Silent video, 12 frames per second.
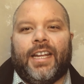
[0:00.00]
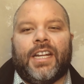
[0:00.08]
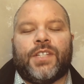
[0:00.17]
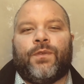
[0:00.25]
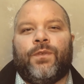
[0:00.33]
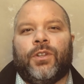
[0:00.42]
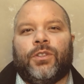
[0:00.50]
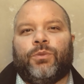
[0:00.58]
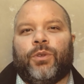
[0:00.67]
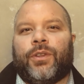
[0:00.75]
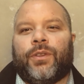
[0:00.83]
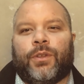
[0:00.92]
It is filled
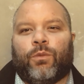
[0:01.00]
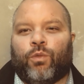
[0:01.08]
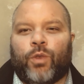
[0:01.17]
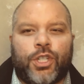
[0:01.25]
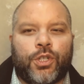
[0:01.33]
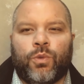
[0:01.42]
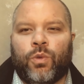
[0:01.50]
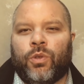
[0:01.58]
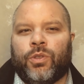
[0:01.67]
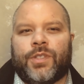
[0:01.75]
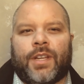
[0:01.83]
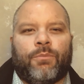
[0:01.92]
with
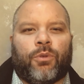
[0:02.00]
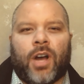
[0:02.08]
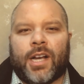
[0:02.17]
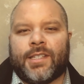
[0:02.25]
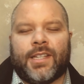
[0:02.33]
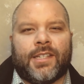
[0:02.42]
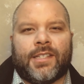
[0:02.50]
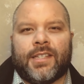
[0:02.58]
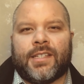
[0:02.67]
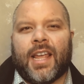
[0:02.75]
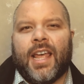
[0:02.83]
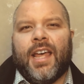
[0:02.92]
rituals and
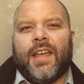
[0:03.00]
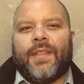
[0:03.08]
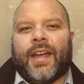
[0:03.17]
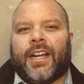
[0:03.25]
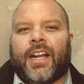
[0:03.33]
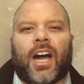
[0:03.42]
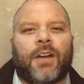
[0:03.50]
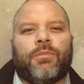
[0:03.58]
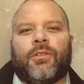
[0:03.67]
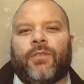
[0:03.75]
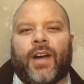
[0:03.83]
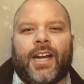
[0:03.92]
processes that God
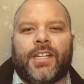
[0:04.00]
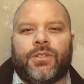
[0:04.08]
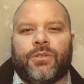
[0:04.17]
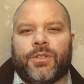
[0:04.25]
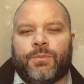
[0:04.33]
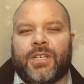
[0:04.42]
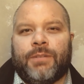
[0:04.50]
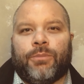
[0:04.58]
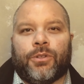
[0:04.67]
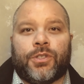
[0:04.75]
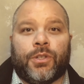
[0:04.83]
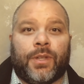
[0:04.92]
provided to his
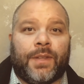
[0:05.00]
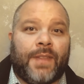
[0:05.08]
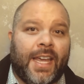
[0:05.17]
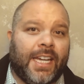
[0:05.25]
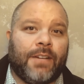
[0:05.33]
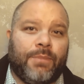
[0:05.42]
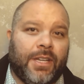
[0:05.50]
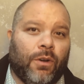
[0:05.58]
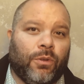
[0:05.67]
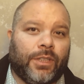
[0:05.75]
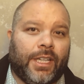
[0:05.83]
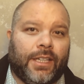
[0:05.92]
people so that they could be
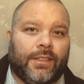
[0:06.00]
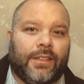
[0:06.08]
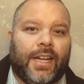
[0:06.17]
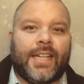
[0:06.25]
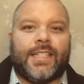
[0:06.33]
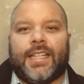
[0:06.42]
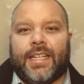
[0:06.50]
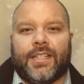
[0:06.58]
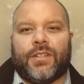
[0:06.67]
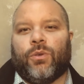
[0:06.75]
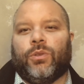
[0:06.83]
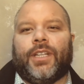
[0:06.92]
holy as he
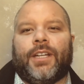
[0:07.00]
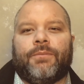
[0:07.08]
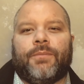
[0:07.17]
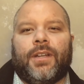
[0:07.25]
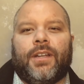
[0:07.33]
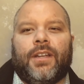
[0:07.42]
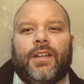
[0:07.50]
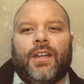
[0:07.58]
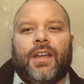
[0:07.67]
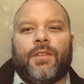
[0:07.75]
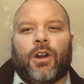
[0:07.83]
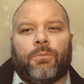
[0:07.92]
is holy.
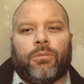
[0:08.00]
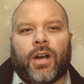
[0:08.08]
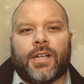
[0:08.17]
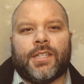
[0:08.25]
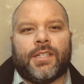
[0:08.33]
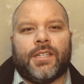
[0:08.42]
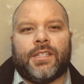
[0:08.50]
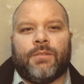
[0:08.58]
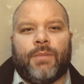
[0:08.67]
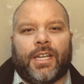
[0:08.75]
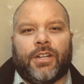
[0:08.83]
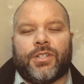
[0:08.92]
There are processes to
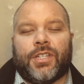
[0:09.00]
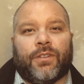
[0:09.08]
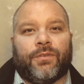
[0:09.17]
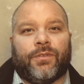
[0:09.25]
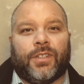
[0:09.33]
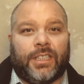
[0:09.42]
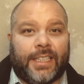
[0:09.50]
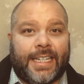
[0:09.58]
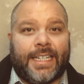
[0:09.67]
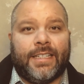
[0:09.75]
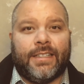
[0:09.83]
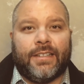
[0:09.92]
make yourself
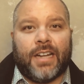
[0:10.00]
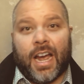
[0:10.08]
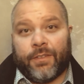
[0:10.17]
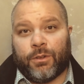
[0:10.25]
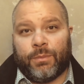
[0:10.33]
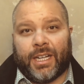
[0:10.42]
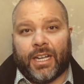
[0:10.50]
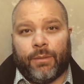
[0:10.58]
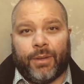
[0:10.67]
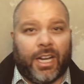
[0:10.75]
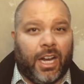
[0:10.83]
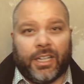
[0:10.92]
clean after
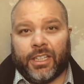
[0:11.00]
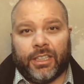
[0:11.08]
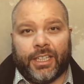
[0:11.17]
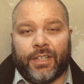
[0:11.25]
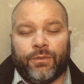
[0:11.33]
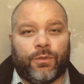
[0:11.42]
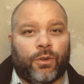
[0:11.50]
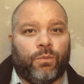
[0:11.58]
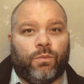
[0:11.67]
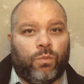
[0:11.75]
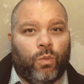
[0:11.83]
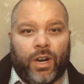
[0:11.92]
becoming unclean for
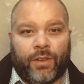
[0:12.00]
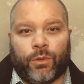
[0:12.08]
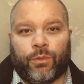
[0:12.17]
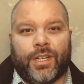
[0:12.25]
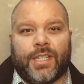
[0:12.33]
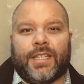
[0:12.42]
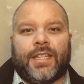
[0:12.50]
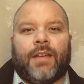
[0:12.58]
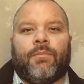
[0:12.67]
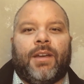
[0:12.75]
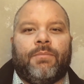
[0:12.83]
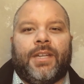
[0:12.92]
whatever reason that
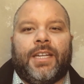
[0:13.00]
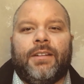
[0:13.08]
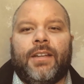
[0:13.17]
might be.